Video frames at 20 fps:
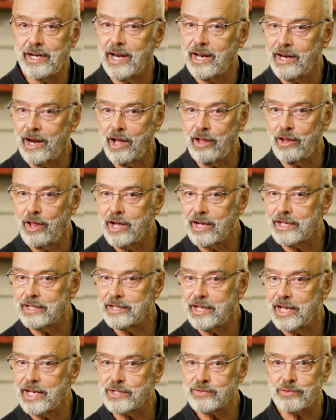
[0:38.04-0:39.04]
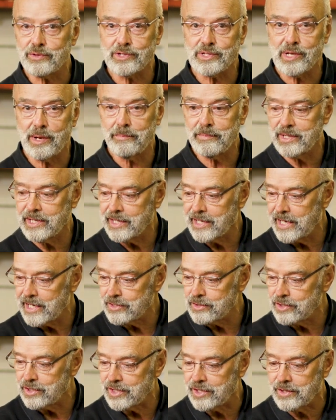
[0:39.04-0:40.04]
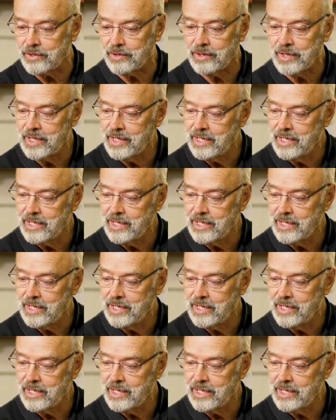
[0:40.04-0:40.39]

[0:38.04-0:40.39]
on how long it takes for someone to get to you.